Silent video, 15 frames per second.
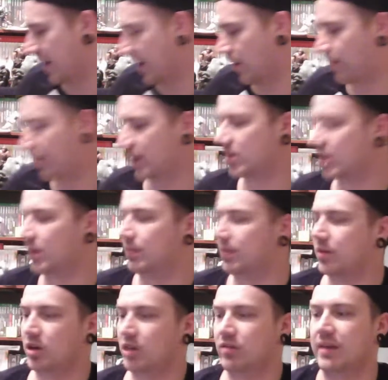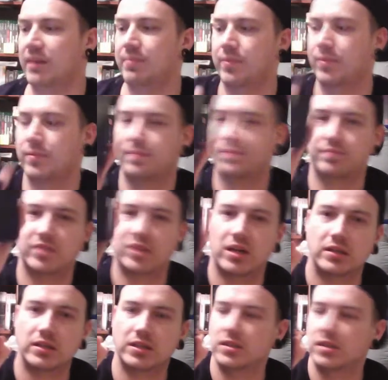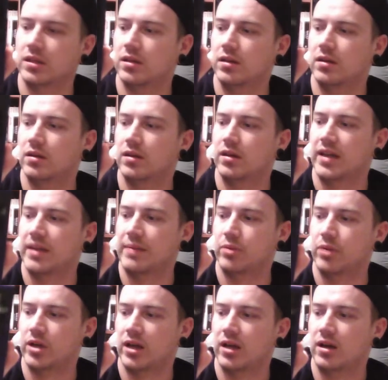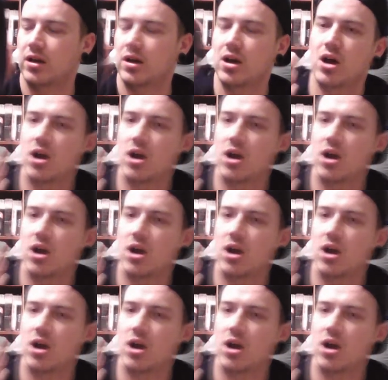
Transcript: I picked up a grape coloured Game Boy Color,